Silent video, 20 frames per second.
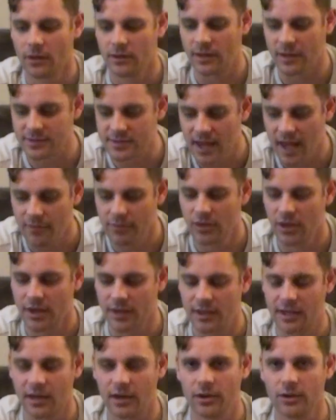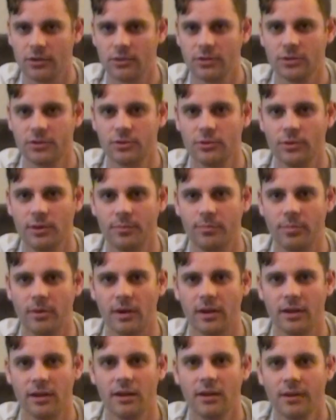It doesn't have a lot of character to it,
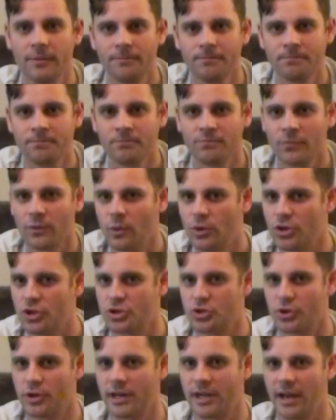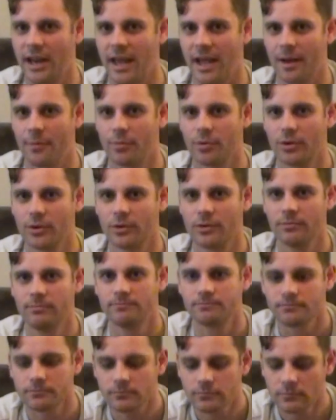but when you drink an amber,